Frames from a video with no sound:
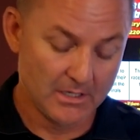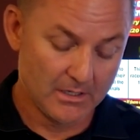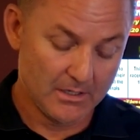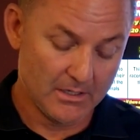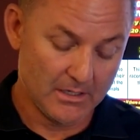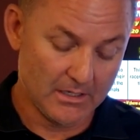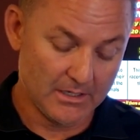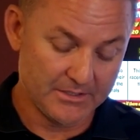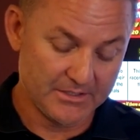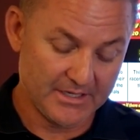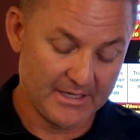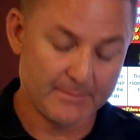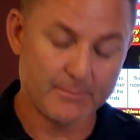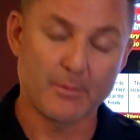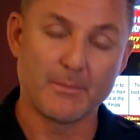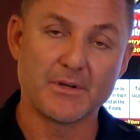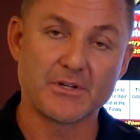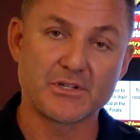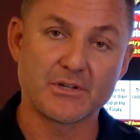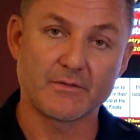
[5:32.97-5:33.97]
to get
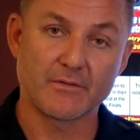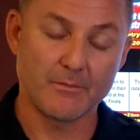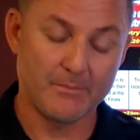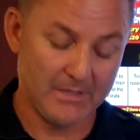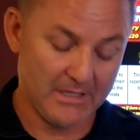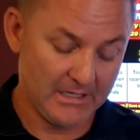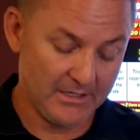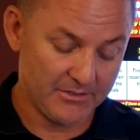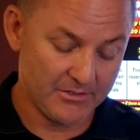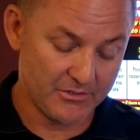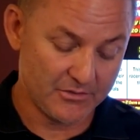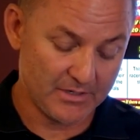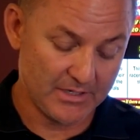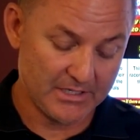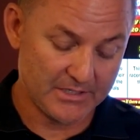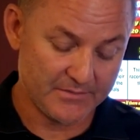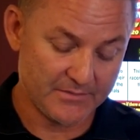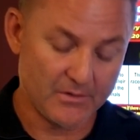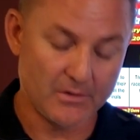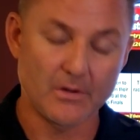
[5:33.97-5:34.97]
permission from me to
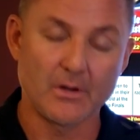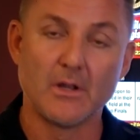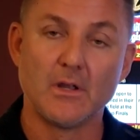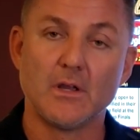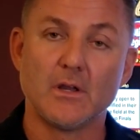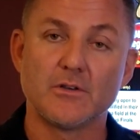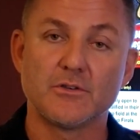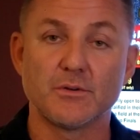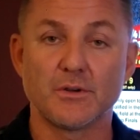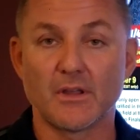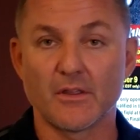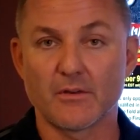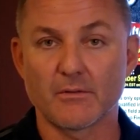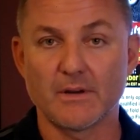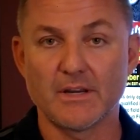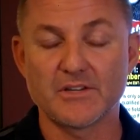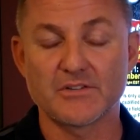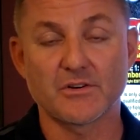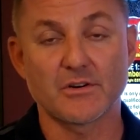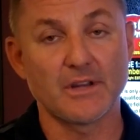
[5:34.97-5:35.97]
transfer to another
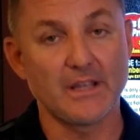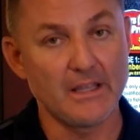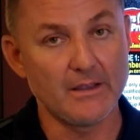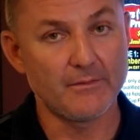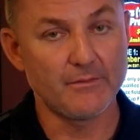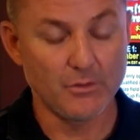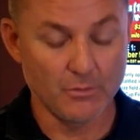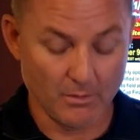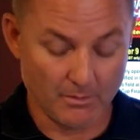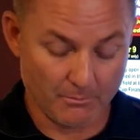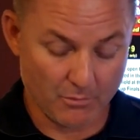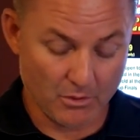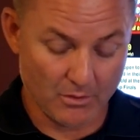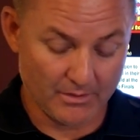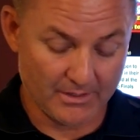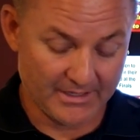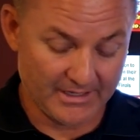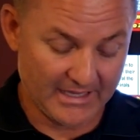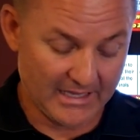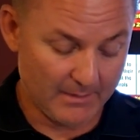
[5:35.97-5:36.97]
racer if you are broke
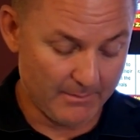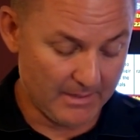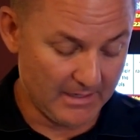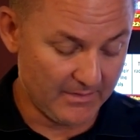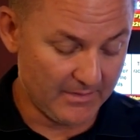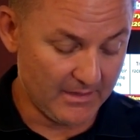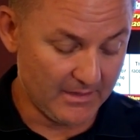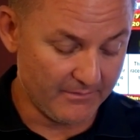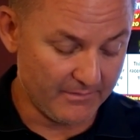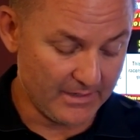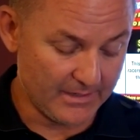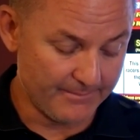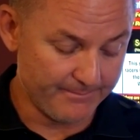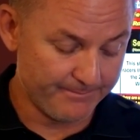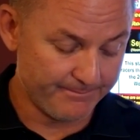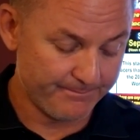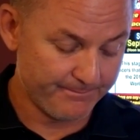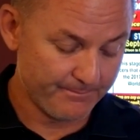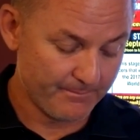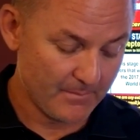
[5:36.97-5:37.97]
and can't make the event.
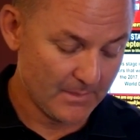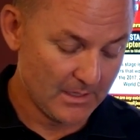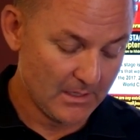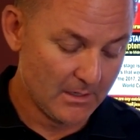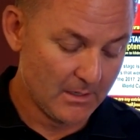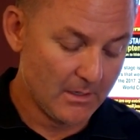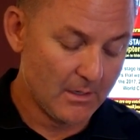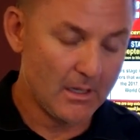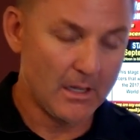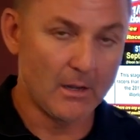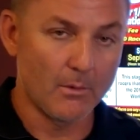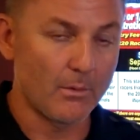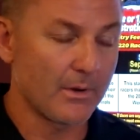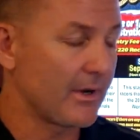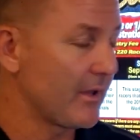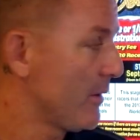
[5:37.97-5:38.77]
We're going